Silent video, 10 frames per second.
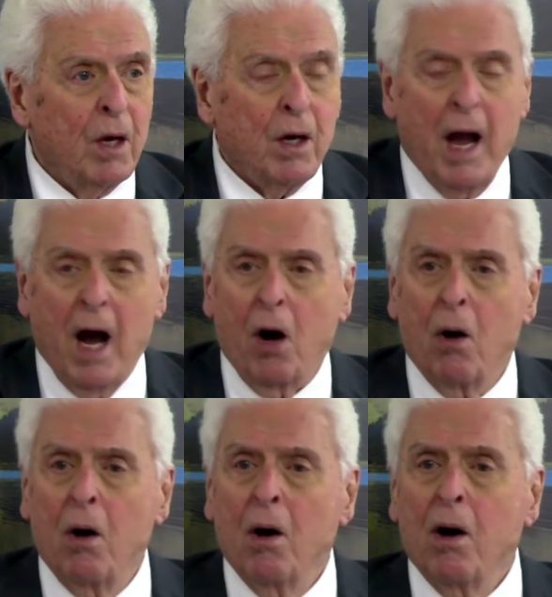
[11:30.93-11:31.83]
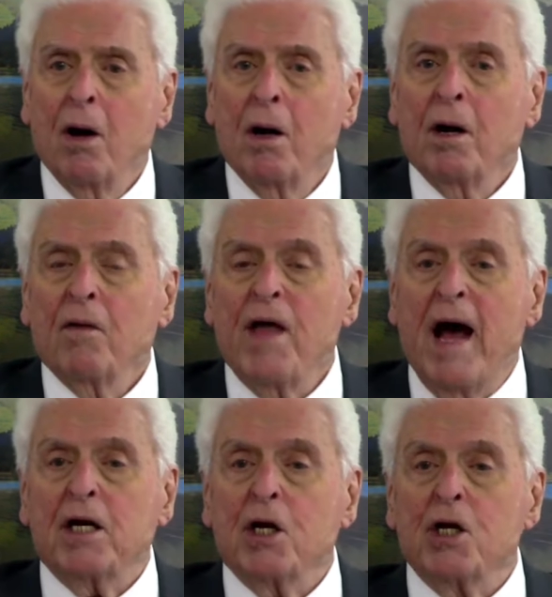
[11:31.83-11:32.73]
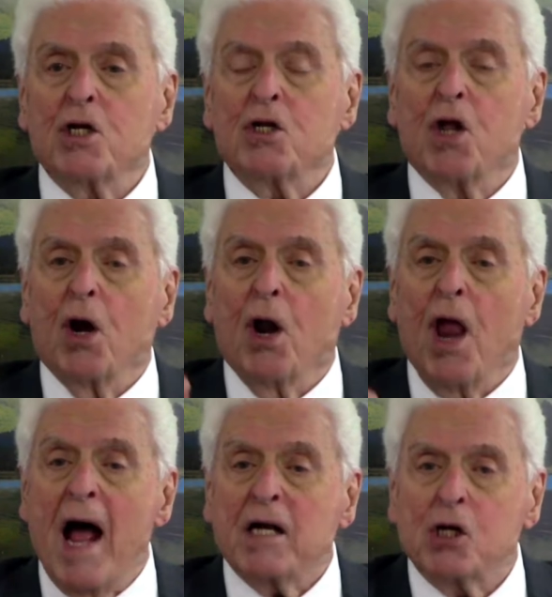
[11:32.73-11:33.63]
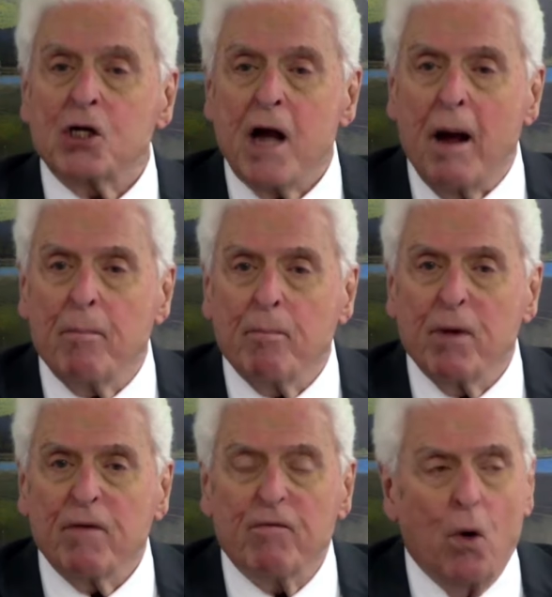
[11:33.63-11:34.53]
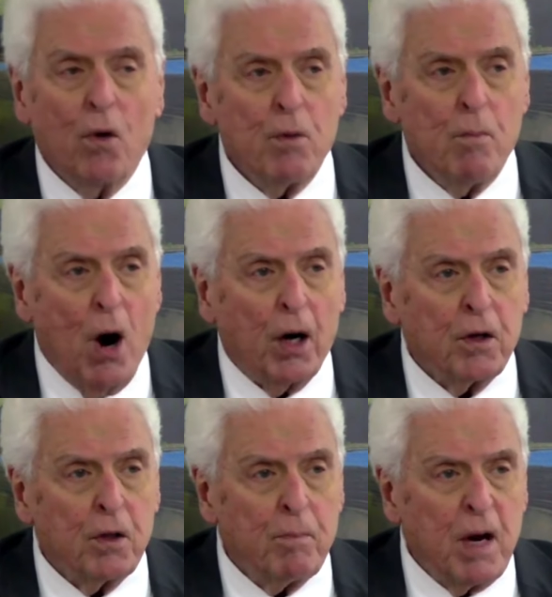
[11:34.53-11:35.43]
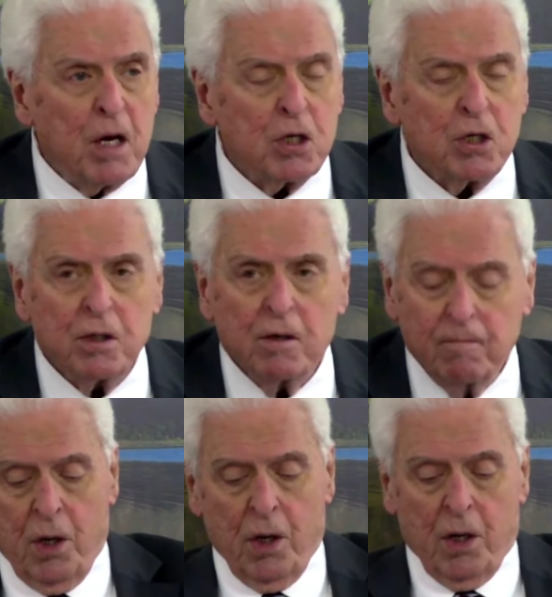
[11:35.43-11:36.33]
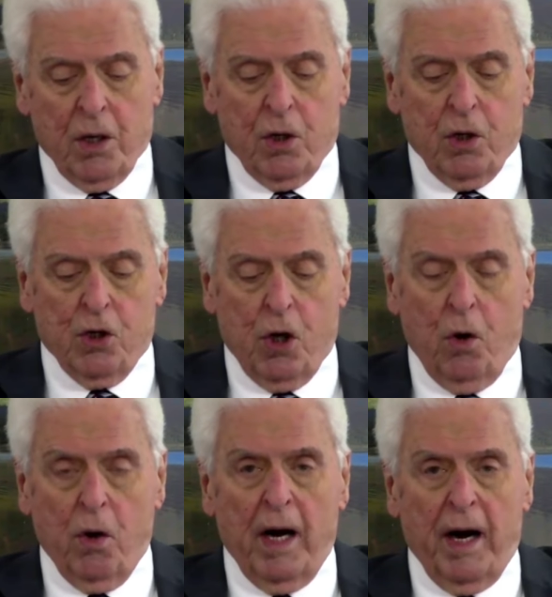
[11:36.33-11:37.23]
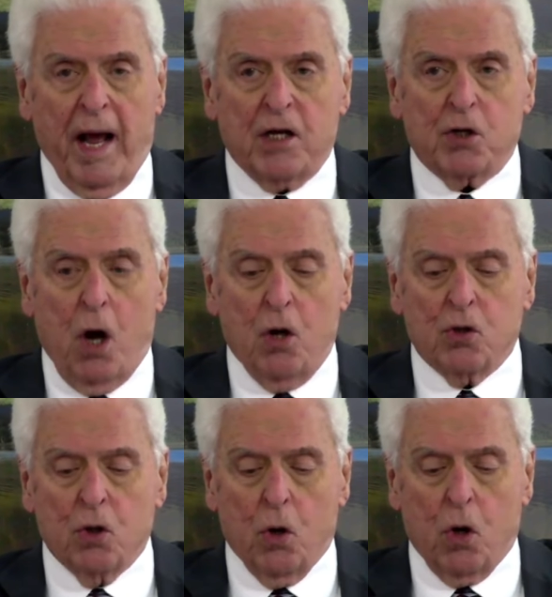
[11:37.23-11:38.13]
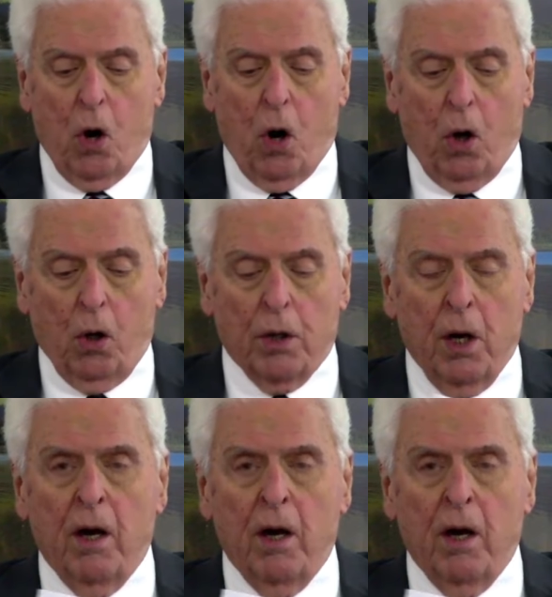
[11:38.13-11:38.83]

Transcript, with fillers: Now, that is the last step before the mark of the beast. So, and that's also called